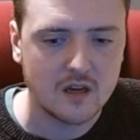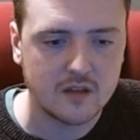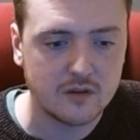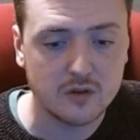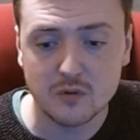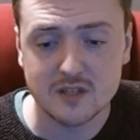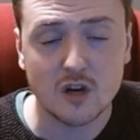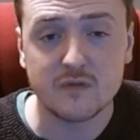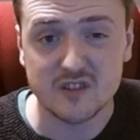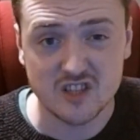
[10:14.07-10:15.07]
You can always
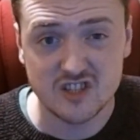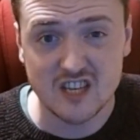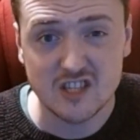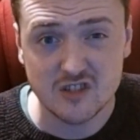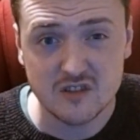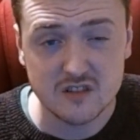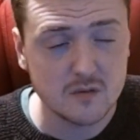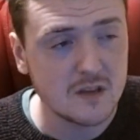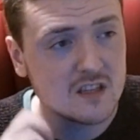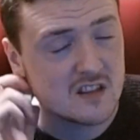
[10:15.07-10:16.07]
offer suggestions
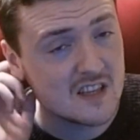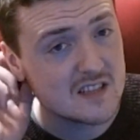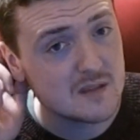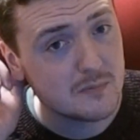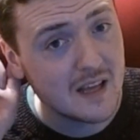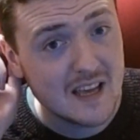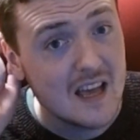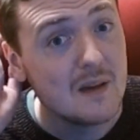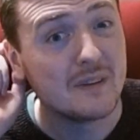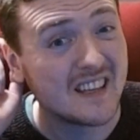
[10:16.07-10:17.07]
to me to things to play,
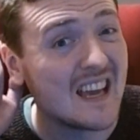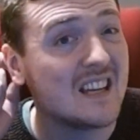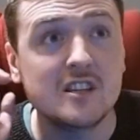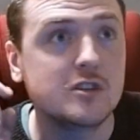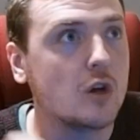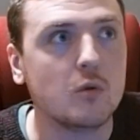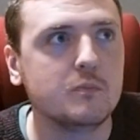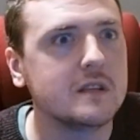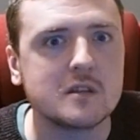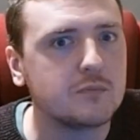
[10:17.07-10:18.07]
but again,
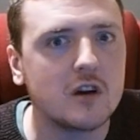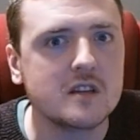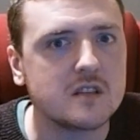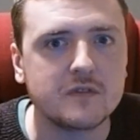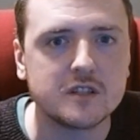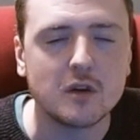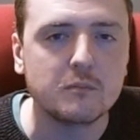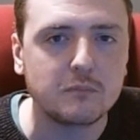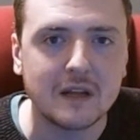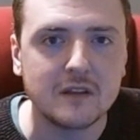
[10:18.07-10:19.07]
don't be surprised if I
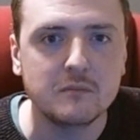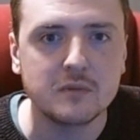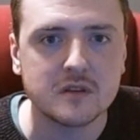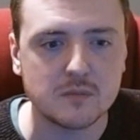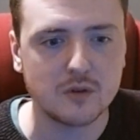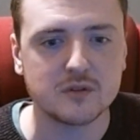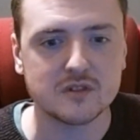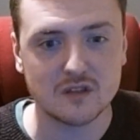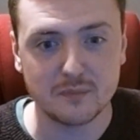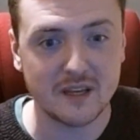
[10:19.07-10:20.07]
don't play them, because I'm not
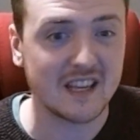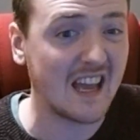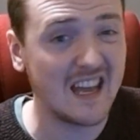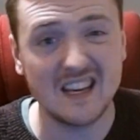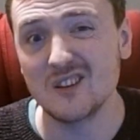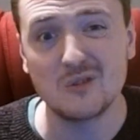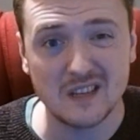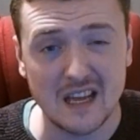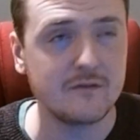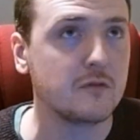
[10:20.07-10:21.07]
just going to pick any old
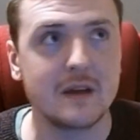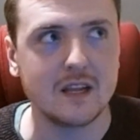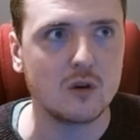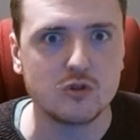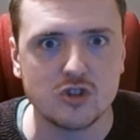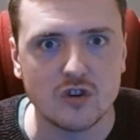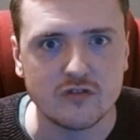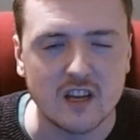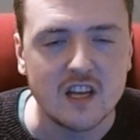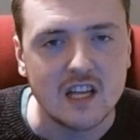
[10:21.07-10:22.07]
game from any old
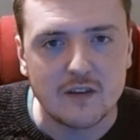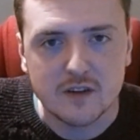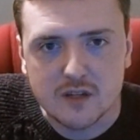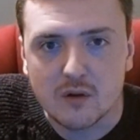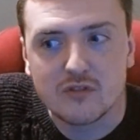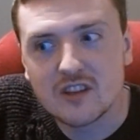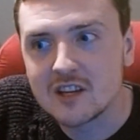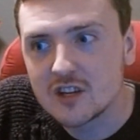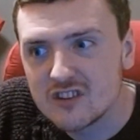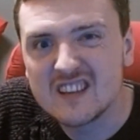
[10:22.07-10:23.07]
genre if I don't
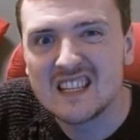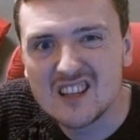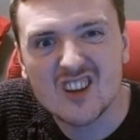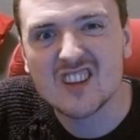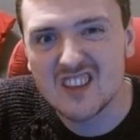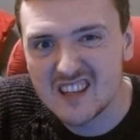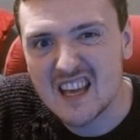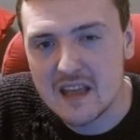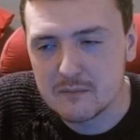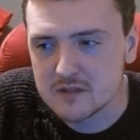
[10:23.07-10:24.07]
think I'd already like the
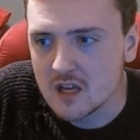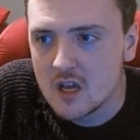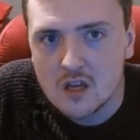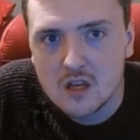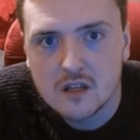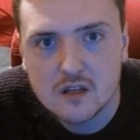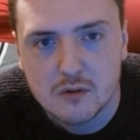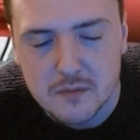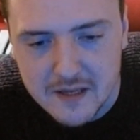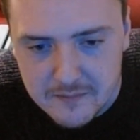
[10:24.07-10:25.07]
games. You know
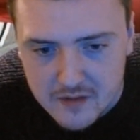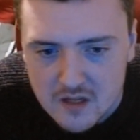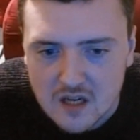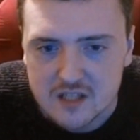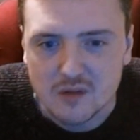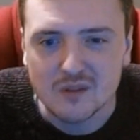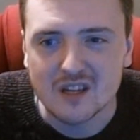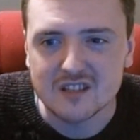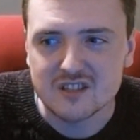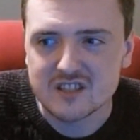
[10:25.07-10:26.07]
what I mean? I don't
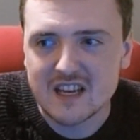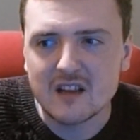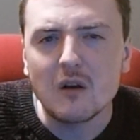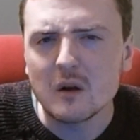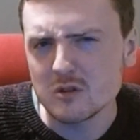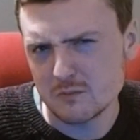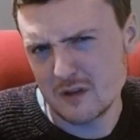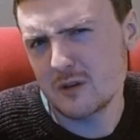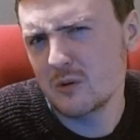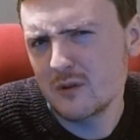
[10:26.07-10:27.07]
like just saying, oh, I'll just
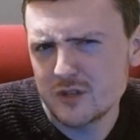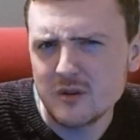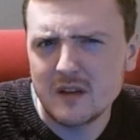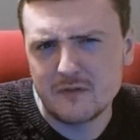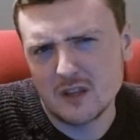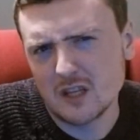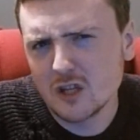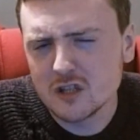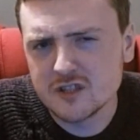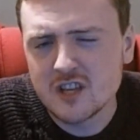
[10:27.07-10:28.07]
play Call of Duty for the
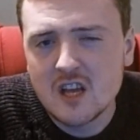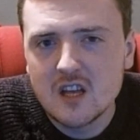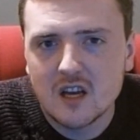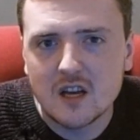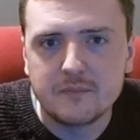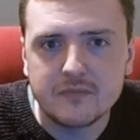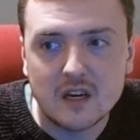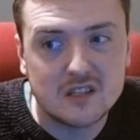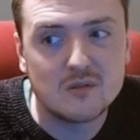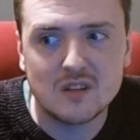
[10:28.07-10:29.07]
lols.
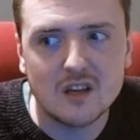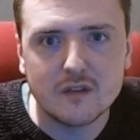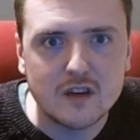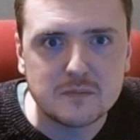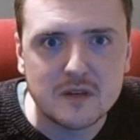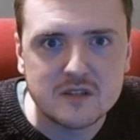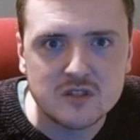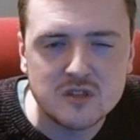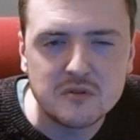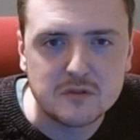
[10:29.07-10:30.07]
I don't like first-person
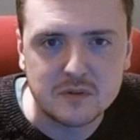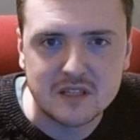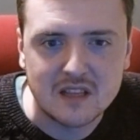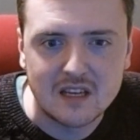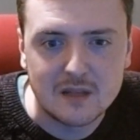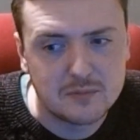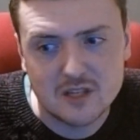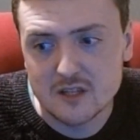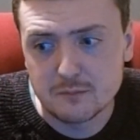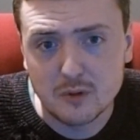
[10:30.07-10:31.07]
shooters particularly,
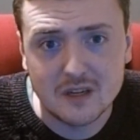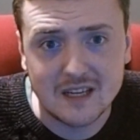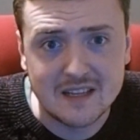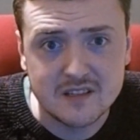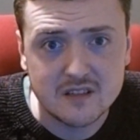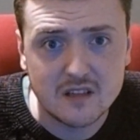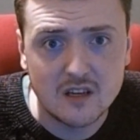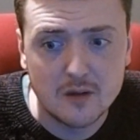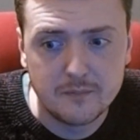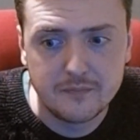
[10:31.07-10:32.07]
besides Borderlands.
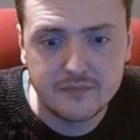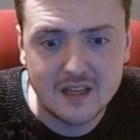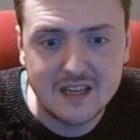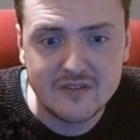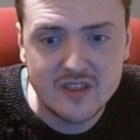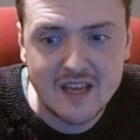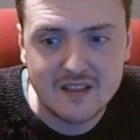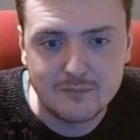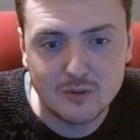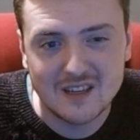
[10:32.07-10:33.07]
And even
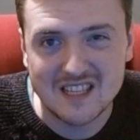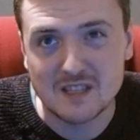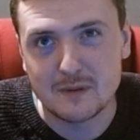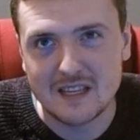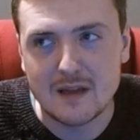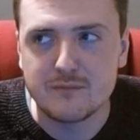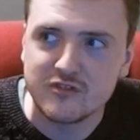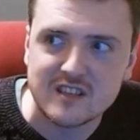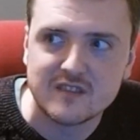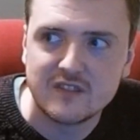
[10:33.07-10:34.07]
then, Borderlands have been getting
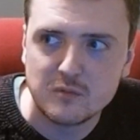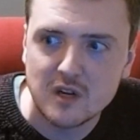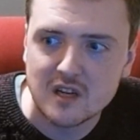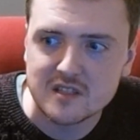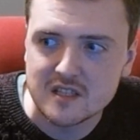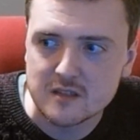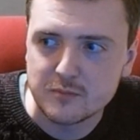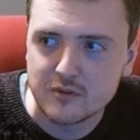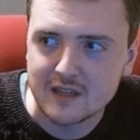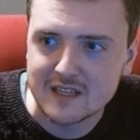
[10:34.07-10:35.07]
progressively worse since
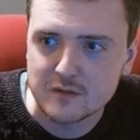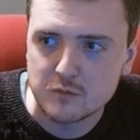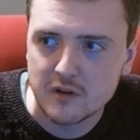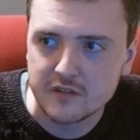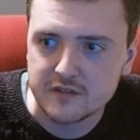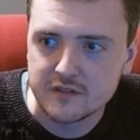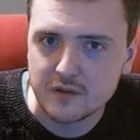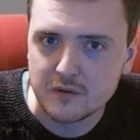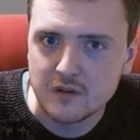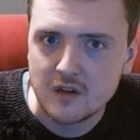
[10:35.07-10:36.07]
Borderlands 1,
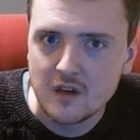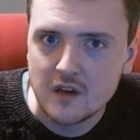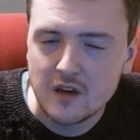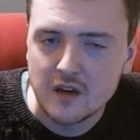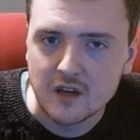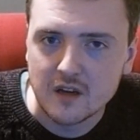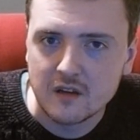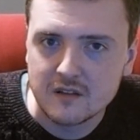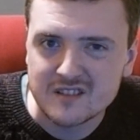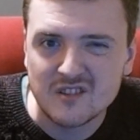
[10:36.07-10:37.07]
so
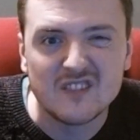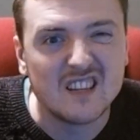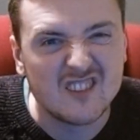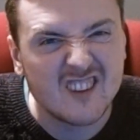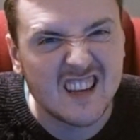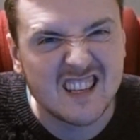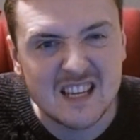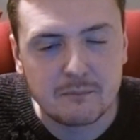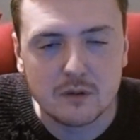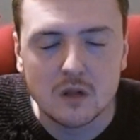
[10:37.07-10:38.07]
it's not really a great
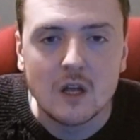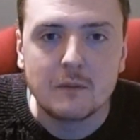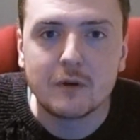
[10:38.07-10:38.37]
example.